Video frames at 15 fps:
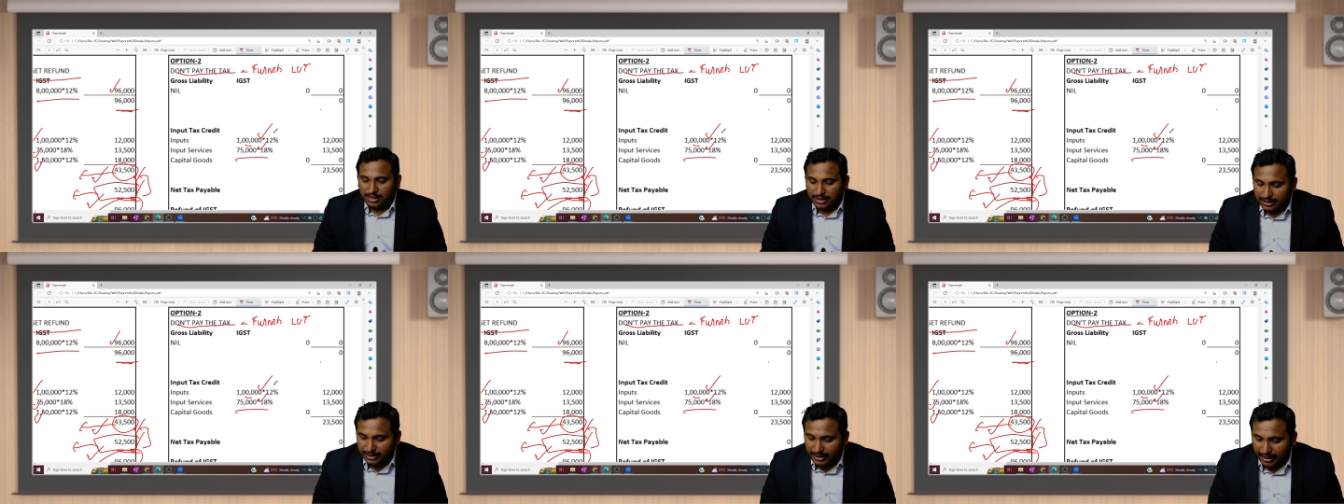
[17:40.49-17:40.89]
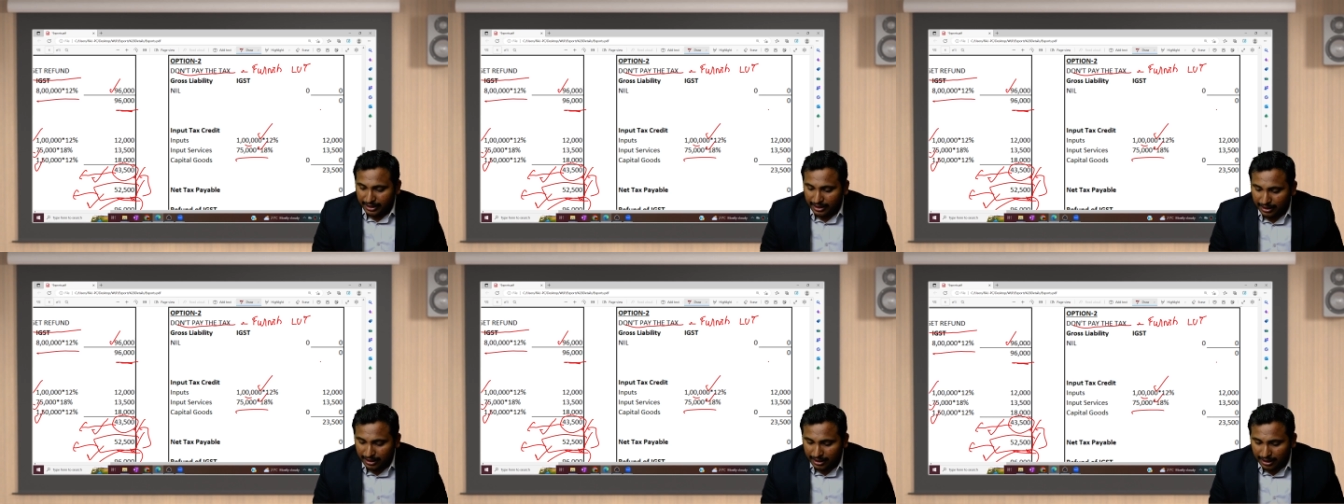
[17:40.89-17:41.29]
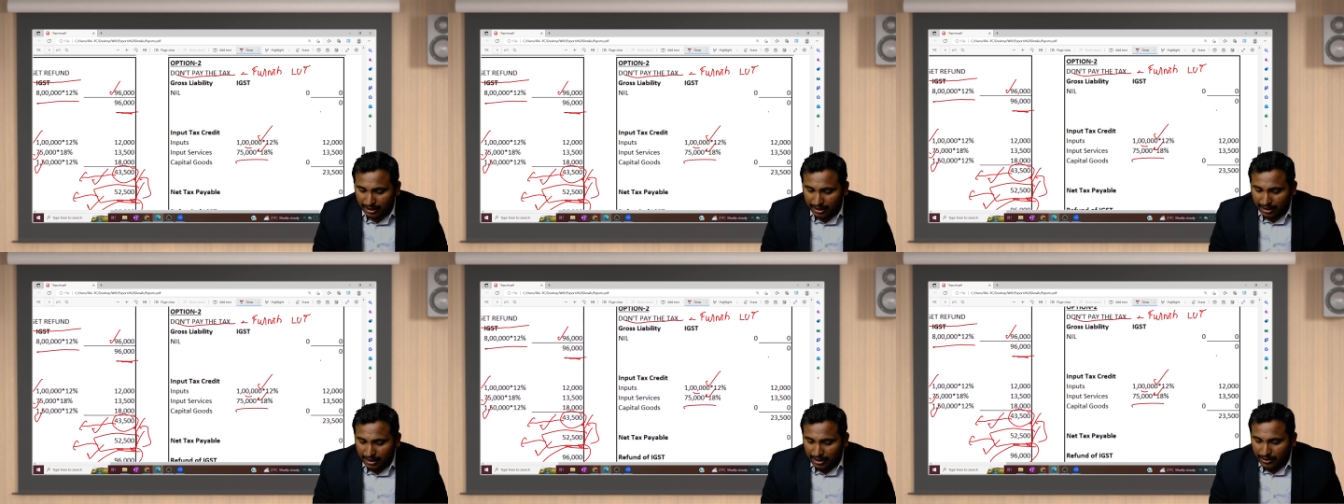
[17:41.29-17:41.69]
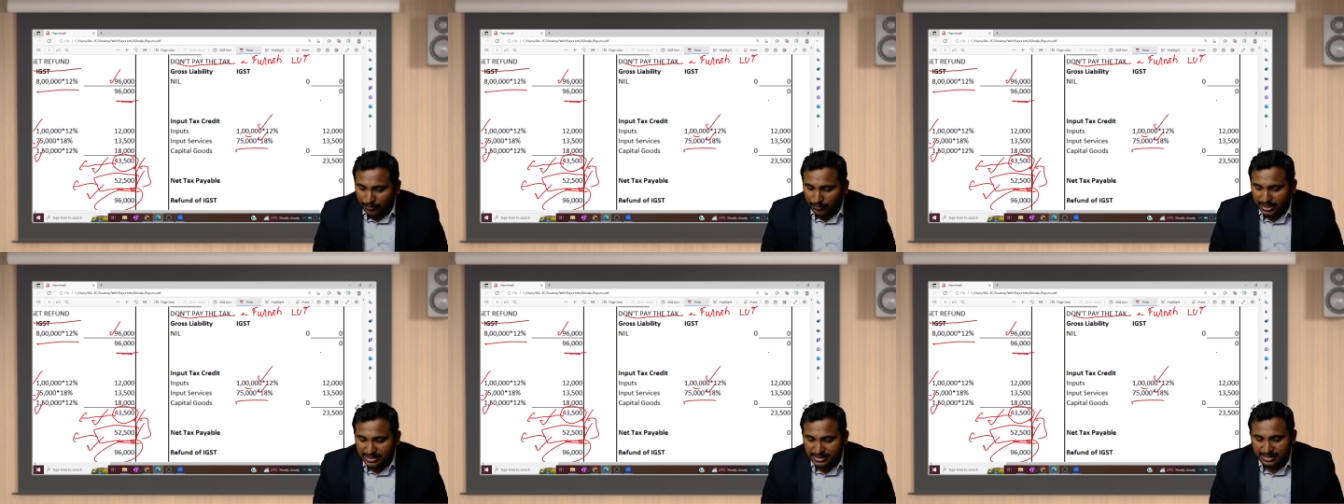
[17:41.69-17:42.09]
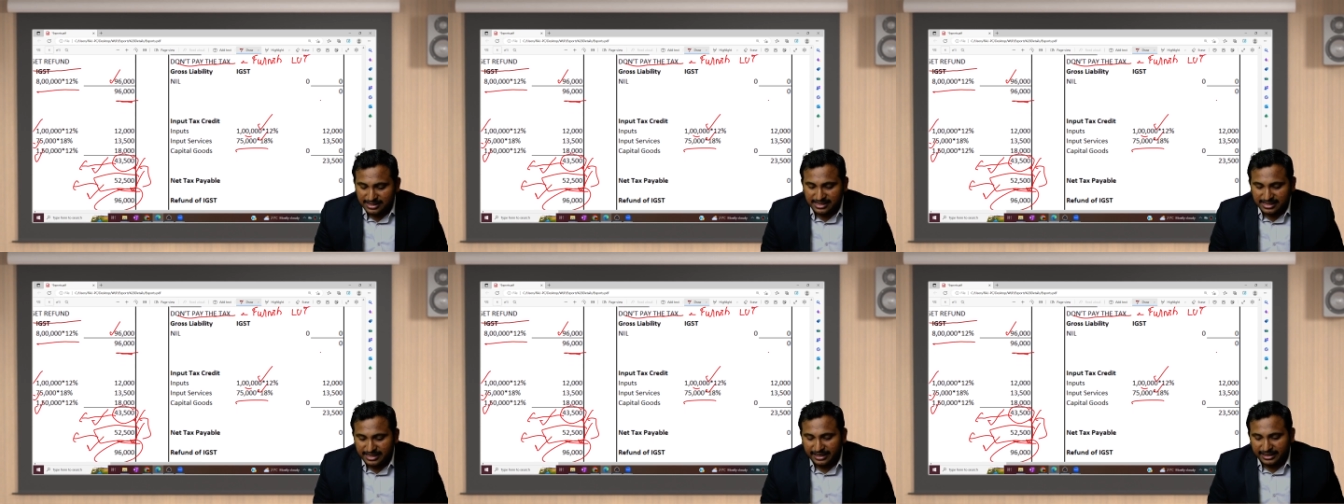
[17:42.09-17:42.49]
Then what is this
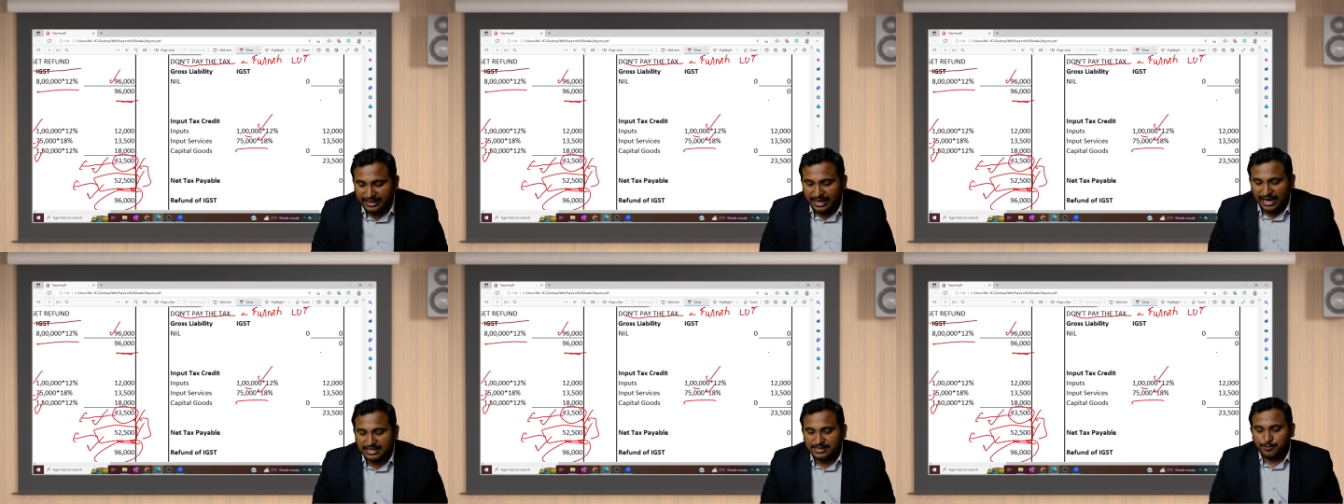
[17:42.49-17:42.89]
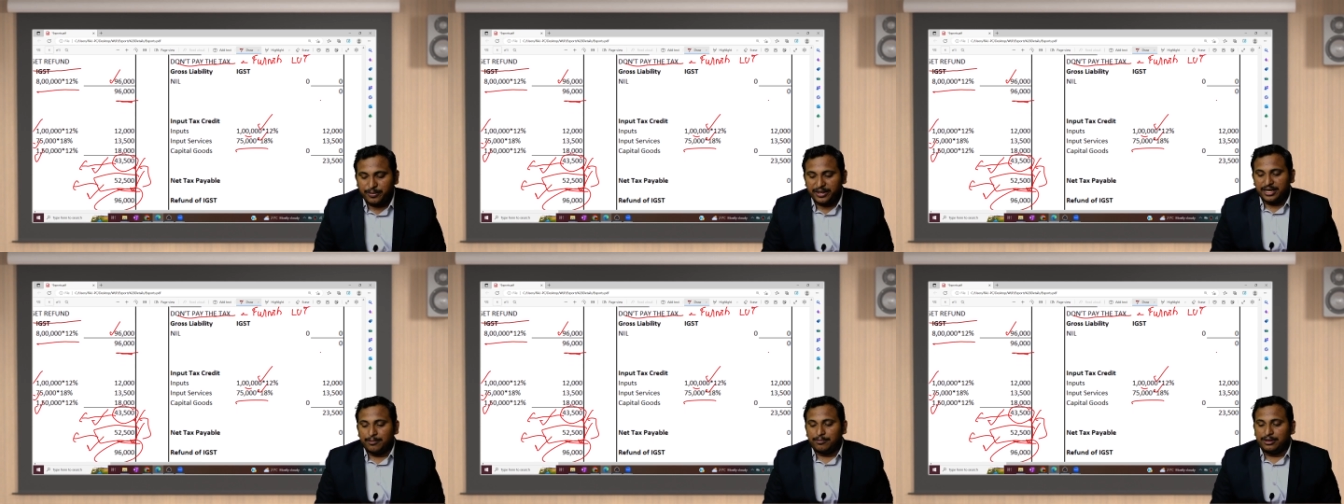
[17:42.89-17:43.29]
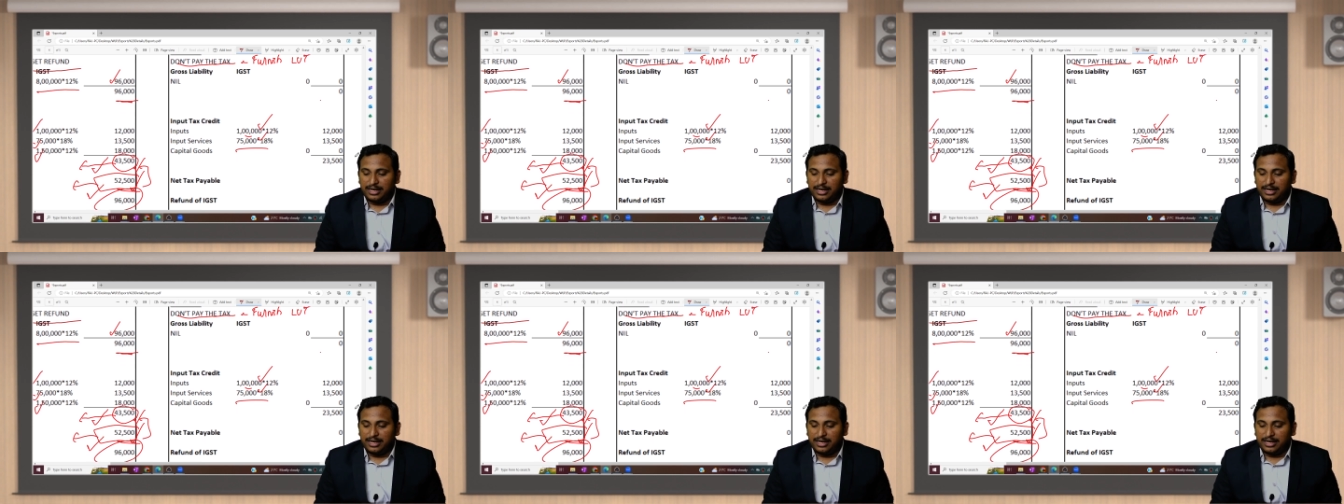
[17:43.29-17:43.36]
net tax payable?